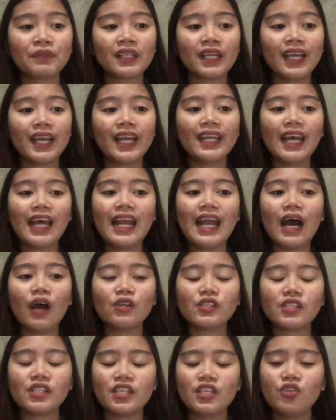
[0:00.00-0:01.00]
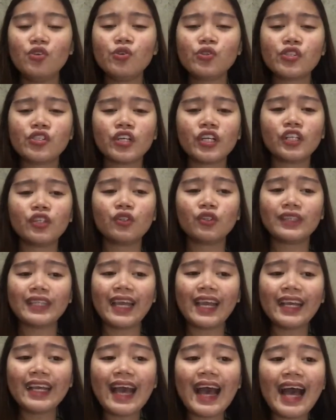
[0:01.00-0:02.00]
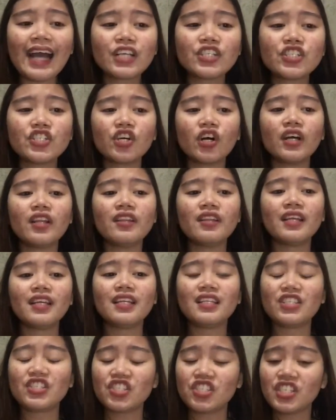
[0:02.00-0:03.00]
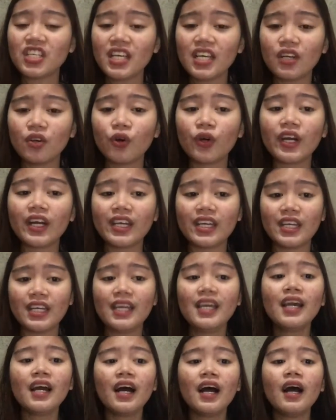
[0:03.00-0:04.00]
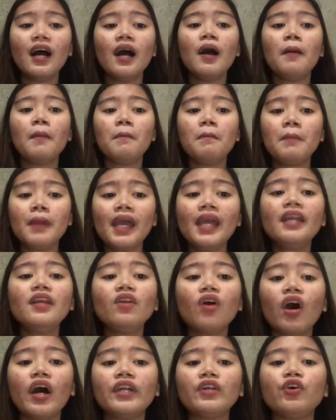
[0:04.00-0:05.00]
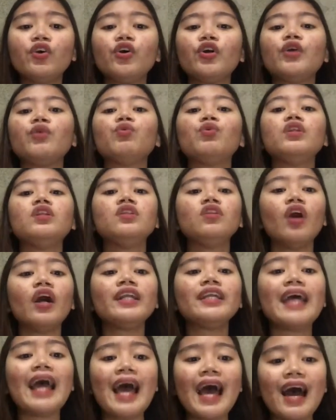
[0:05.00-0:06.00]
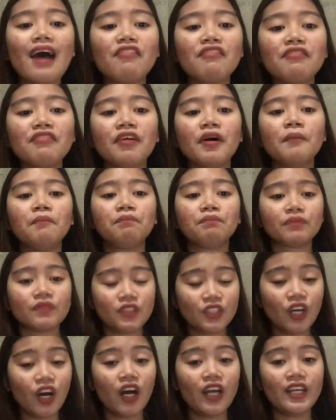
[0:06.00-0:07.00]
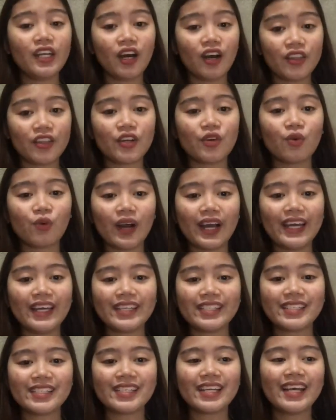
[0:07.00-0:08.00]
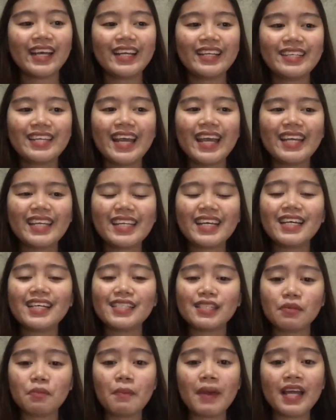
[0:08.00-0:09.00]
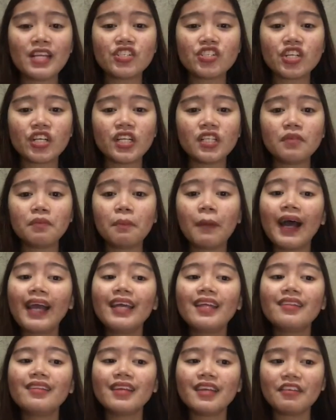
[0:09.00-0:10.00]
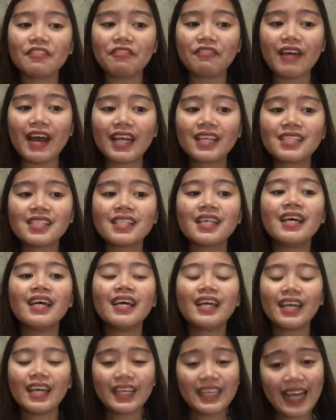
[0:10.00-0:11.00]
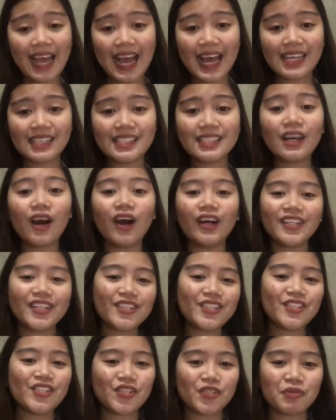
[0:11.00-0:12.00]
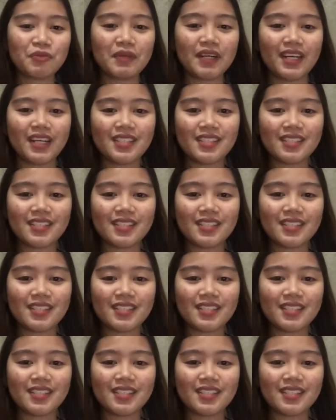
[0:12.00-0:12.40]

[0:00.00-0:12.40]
It allows the user to take action that she or he may not or would not have done otherwise. Data is measured by the effects it has on consumers.